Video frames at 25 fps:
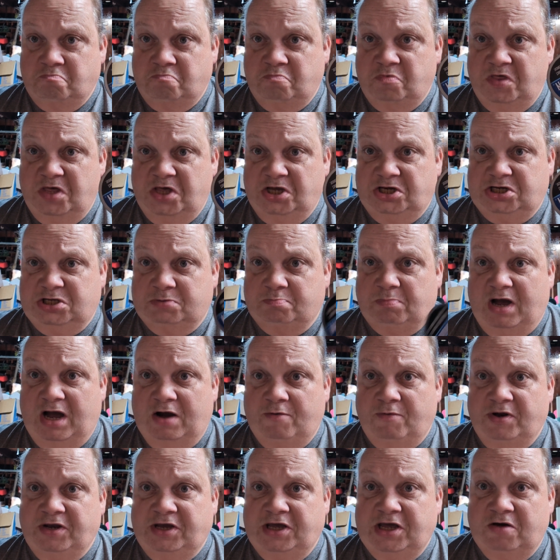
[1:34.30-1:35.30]
this buy
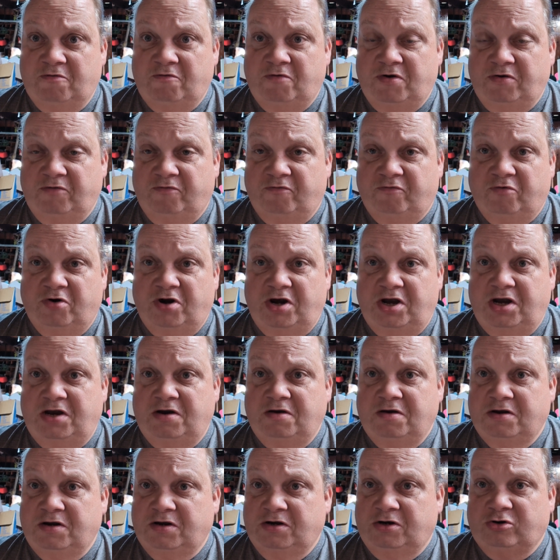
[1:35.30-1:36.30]
one, get one
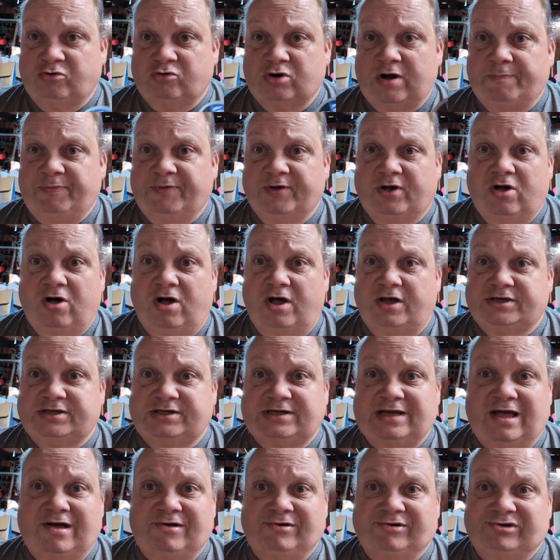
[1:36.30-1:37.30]
free dropped the cost
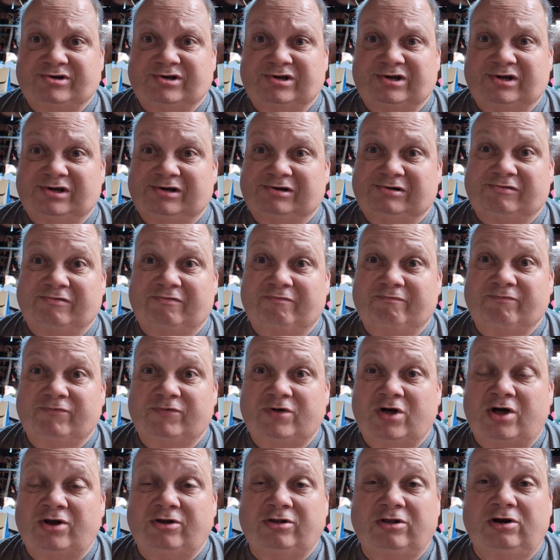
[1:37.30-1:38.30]
down to
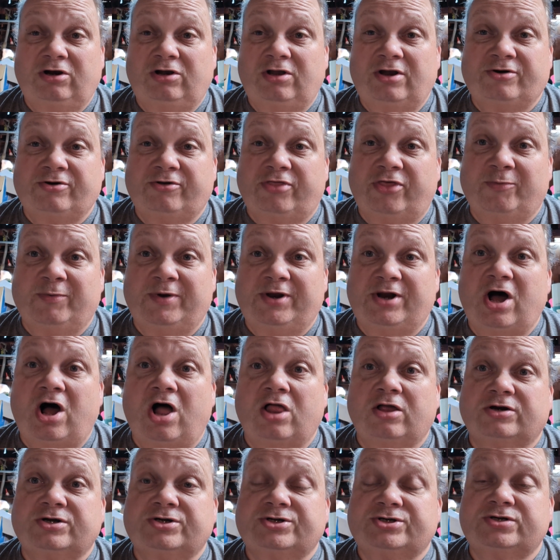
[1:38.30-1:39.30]
a little under
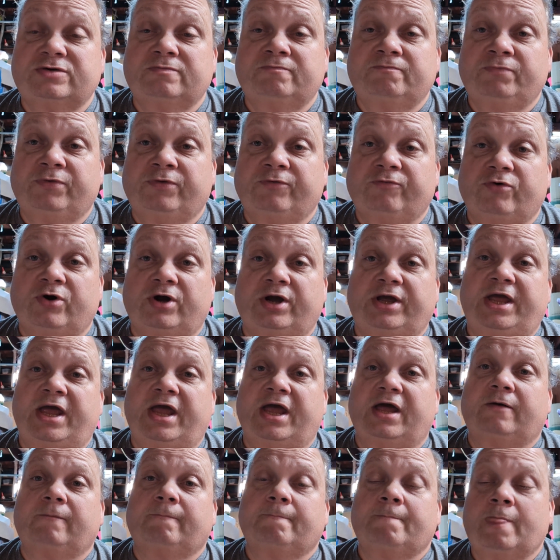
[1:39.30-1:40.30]
$3 for a
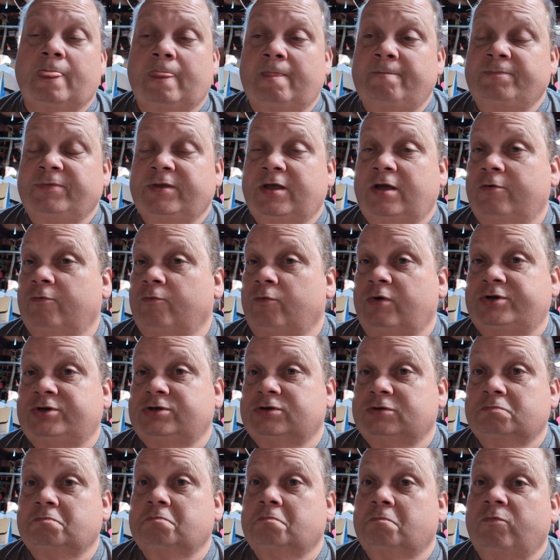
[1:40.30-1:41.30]
can,
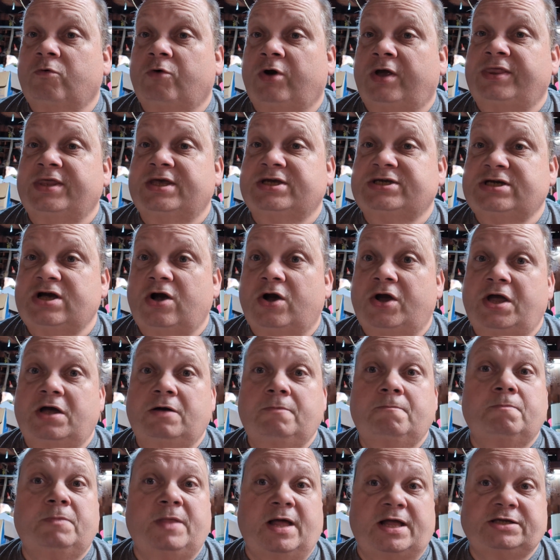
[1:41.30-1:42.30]
which in this
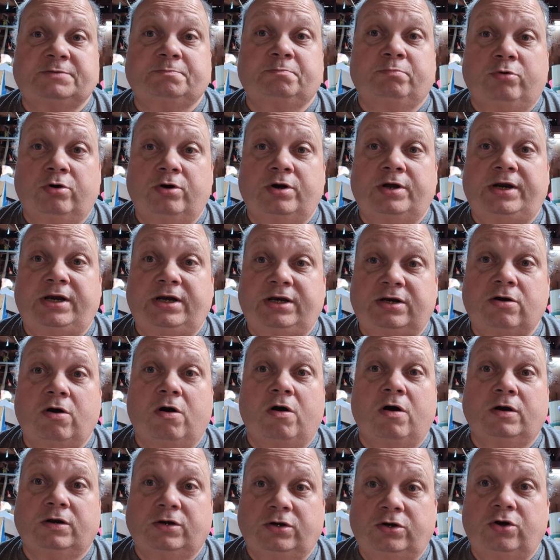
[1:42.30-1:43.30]
area, that's pretty
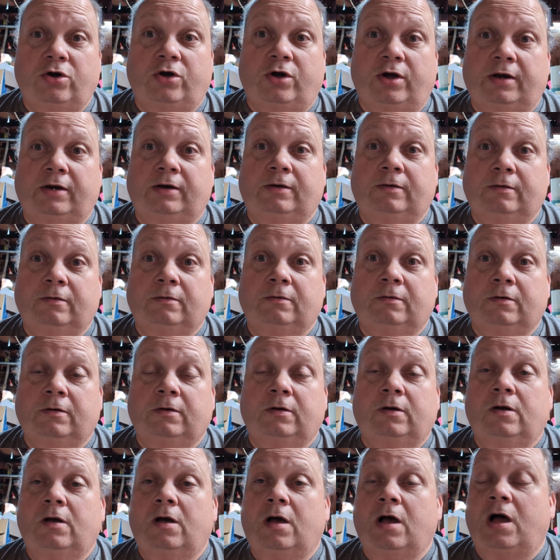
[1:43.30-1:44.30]
darn good.
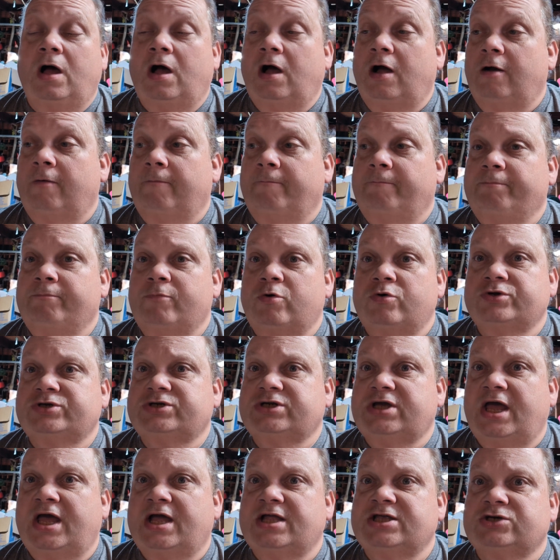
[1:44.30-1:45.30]

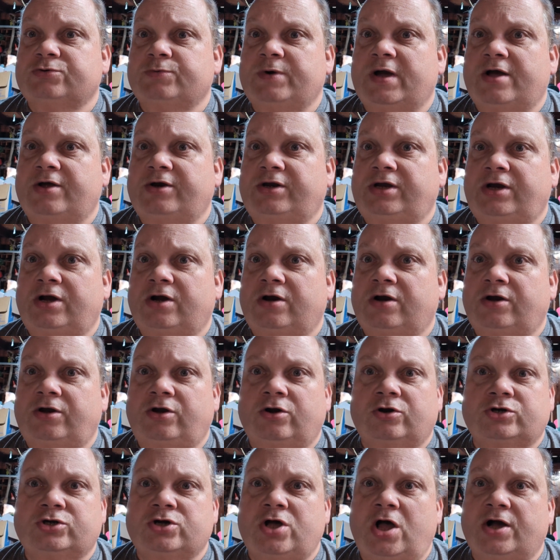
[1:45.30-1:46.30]
Most cans around here,
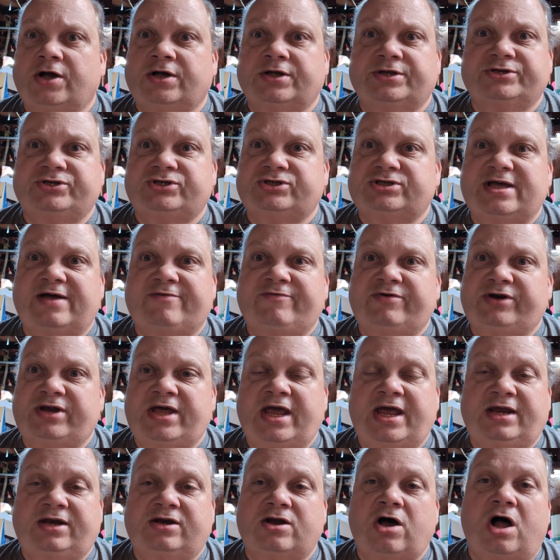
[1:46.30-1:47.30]
you're talking
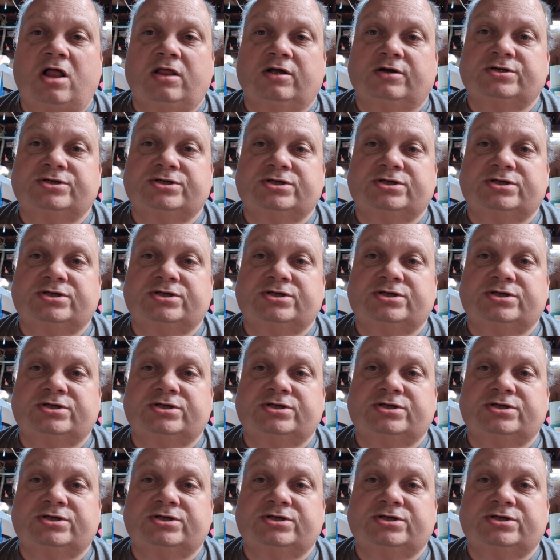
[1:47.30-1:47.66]
$7, $8.